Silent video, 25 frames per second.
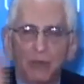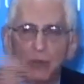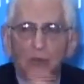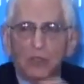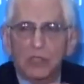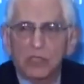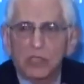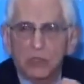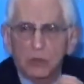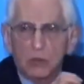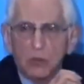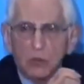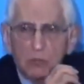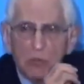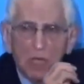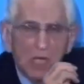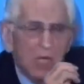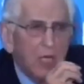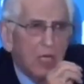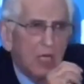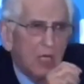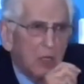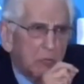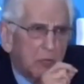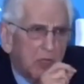focus group.
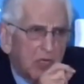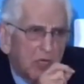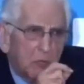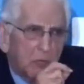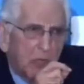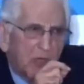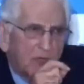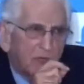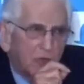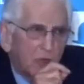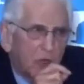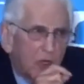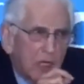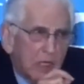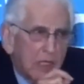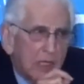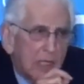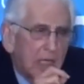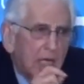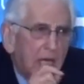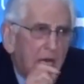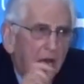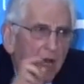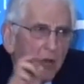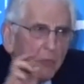But above
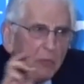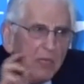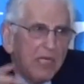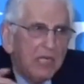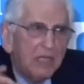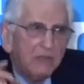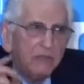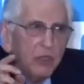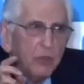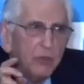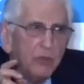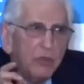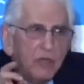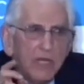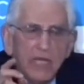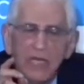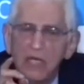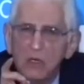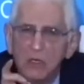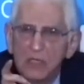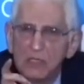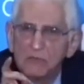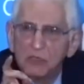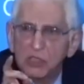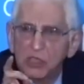all, how many of you
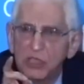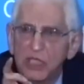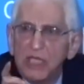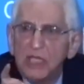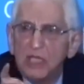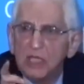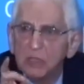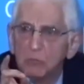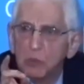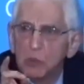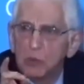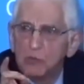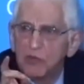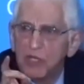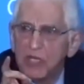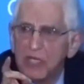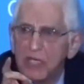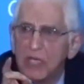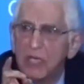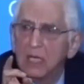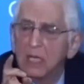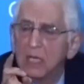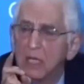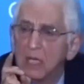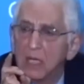here have seen the
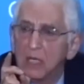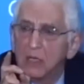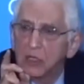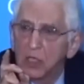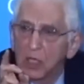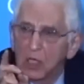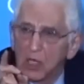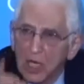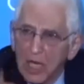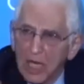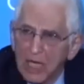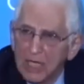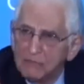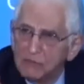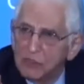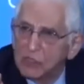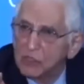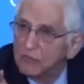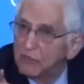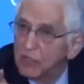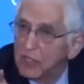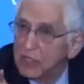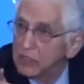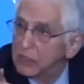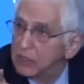movie The Lives
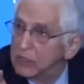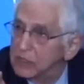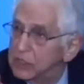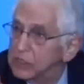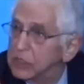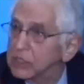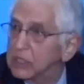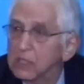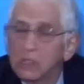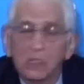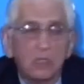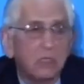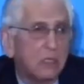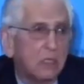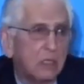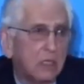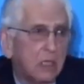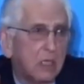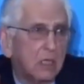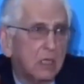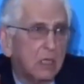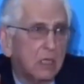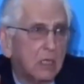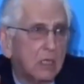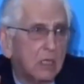of Others?
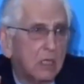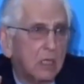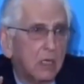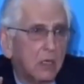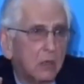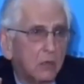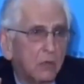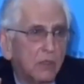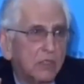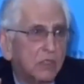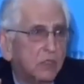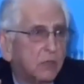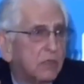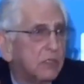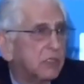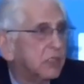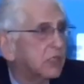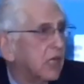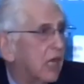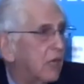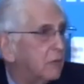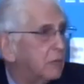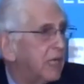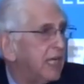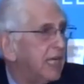Which was,
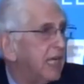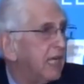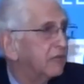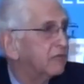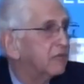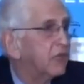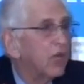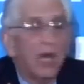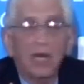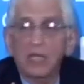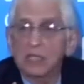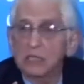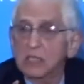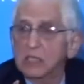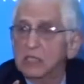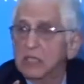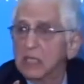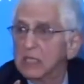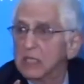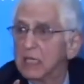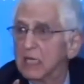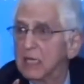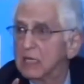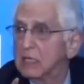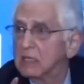how many have not
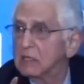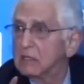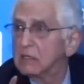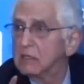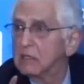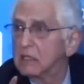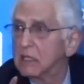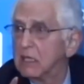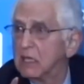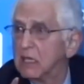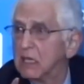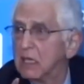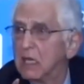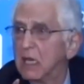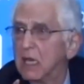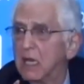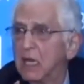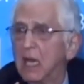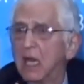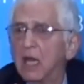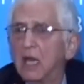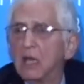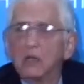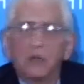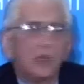seen that?
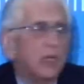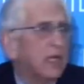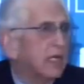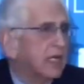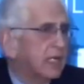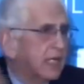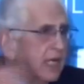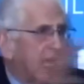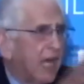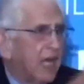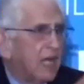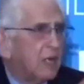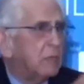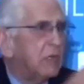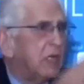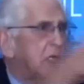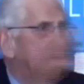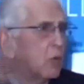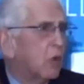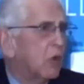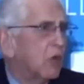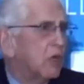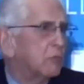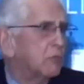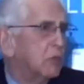An Academy
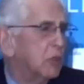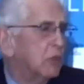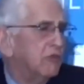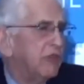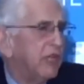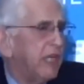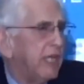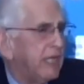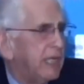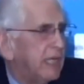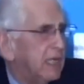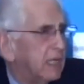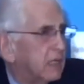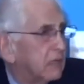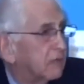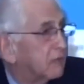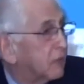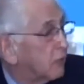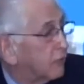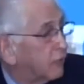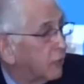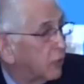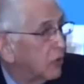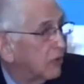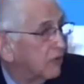Award movie
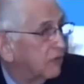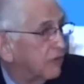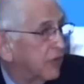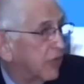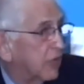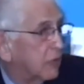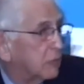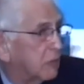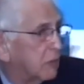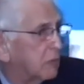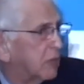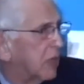for foreign film